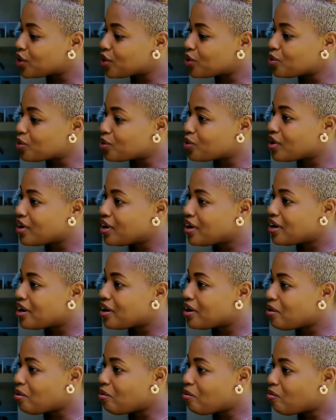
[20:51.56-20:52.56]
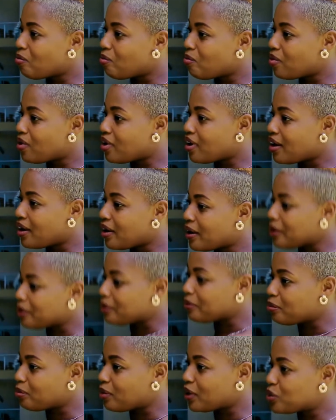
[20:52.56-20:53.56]
you,
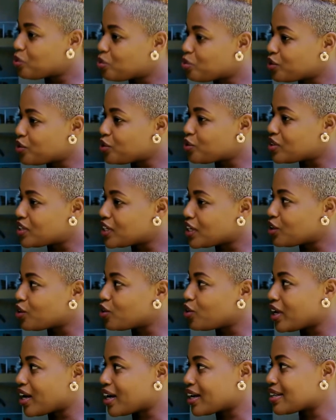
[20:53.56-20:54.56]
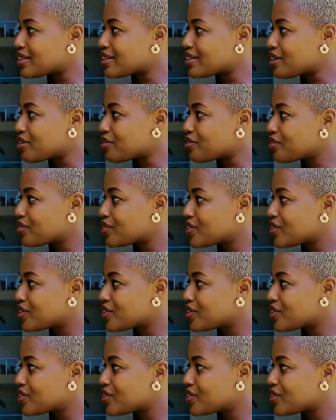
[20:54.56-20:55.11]
what would you tell your younger self?